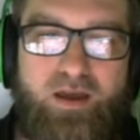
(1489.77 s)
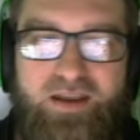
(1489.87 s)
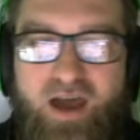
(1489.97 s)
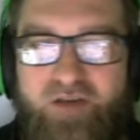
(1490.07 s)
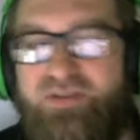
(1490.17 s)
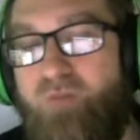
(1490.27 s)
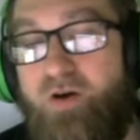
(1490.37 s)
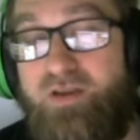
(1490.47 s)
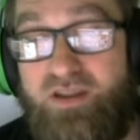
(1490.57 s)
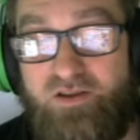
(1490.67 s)
Now, this
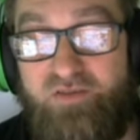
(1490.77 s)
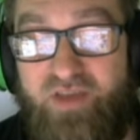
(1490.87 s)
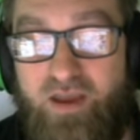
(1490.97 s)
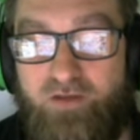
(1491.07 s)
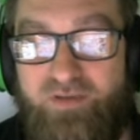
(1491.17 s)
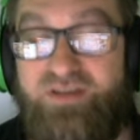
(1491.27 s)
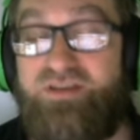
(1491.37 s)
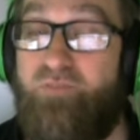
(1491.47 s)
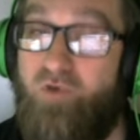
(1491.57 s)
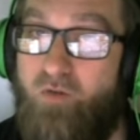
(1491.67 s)
Monkey D. Luffy here, this is
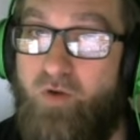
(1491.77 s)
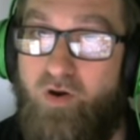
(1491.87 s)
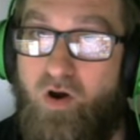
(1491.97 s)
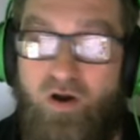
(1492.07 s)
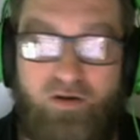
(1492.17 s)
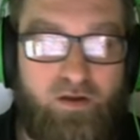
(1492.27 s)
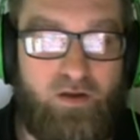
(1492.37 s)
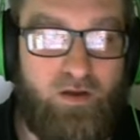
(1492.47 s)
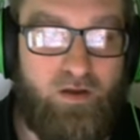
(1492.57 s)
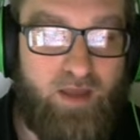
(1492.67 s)
a promo card,
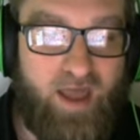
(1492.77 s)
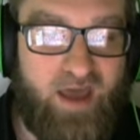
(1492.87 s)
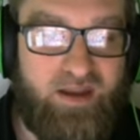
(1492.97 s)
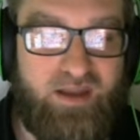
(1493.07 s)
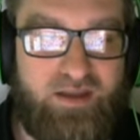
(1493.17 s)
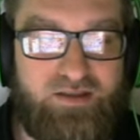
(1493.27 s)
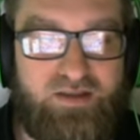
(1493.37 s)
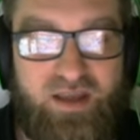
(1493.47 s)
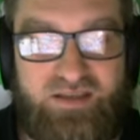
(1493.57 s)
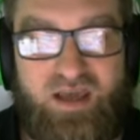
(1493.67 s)
and it is
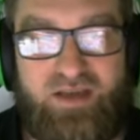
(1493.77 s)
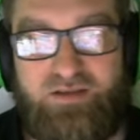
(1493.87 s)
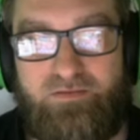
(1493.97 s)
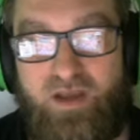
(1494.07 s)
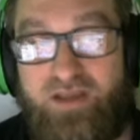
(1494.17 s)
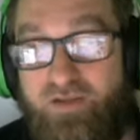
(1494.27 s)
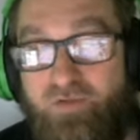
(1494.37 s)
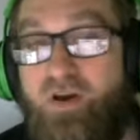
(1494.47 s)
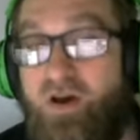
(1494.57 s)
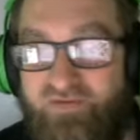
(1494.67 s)
it says it's a
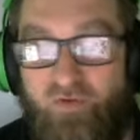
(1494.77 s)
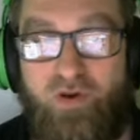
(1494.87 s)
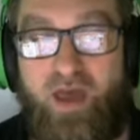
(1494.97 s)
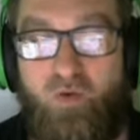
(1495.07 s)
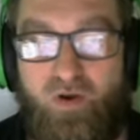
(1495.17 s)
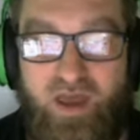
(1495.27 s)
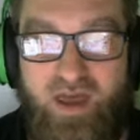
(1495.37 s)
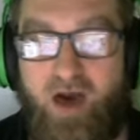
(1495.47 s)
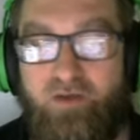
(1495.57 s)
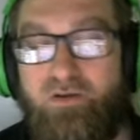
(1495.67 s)
three cost 4K 1K
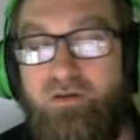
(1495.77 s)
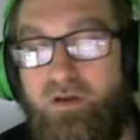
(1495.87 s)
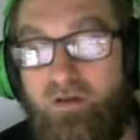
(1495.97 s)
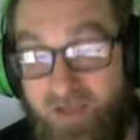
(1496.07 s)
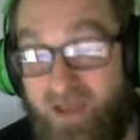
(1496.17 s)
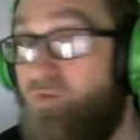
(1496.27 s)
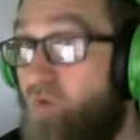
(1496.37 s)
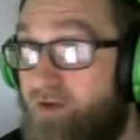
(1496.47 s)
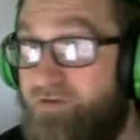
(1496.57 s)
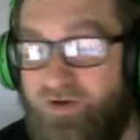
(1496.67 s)
counter,
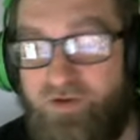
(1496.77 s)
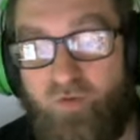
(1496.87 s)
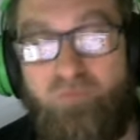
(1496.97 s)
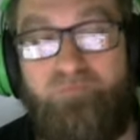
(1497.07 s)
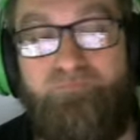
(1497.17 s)
Landawano searchable.